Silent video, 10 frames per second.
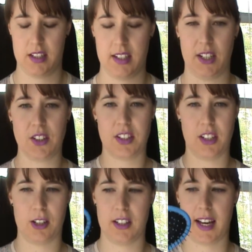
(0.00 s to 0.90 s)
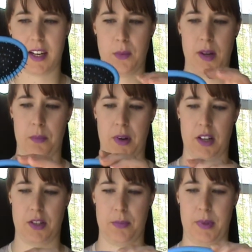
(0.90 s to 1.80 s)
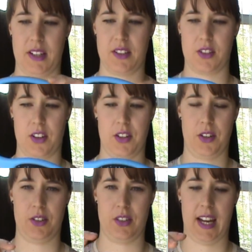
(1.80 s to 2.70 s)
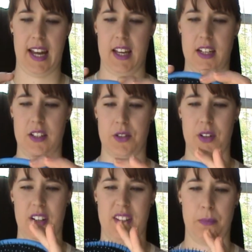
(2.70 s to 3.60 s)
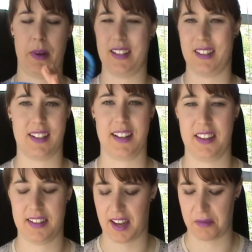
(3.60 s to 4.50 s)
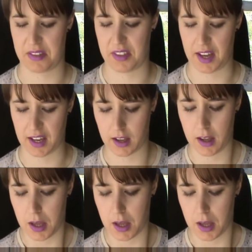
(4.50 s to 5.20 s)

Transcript: it looks a lot like a wet brush, but it's got no handle, and it's basically the same thing.